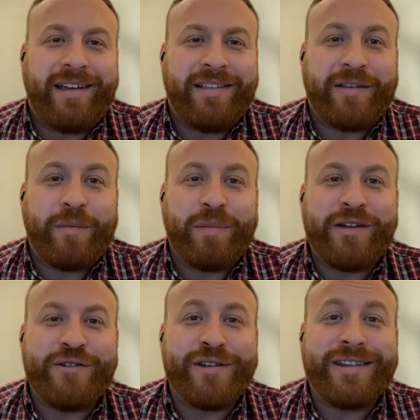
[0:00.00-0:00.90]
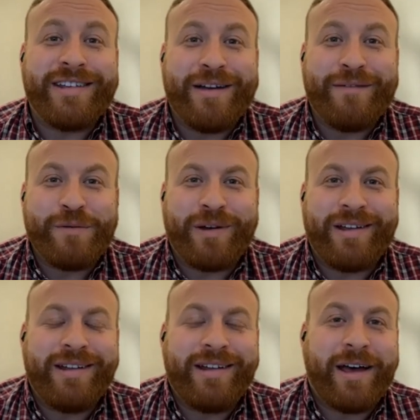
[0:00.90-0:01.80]
It's a pleasure to see
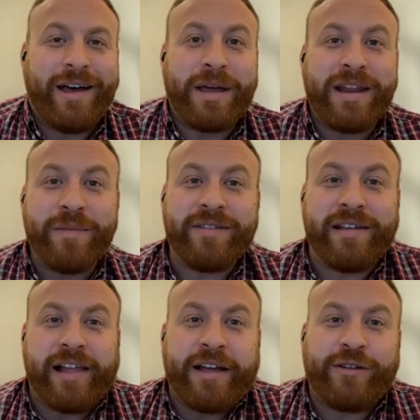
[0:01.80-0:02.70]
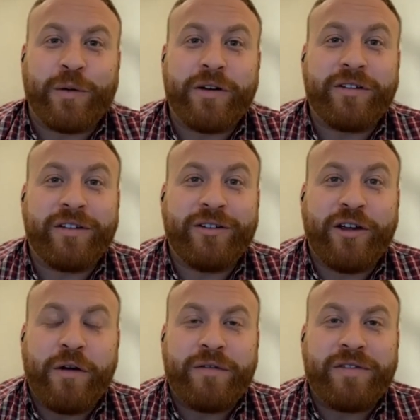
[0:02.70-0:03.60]
everyone. My name is Eli Storch, the
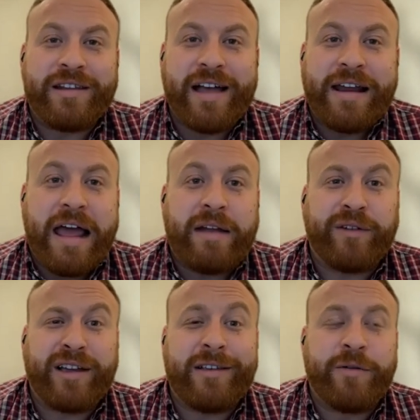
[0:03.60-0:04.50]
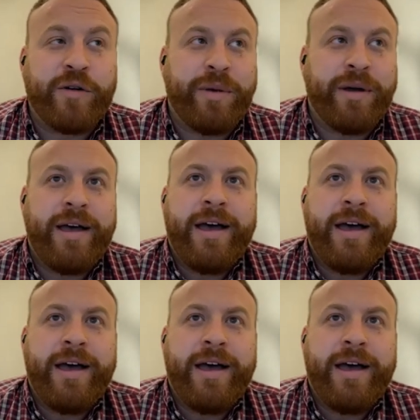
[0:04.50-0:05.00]
chair of the Design Advocacy Group.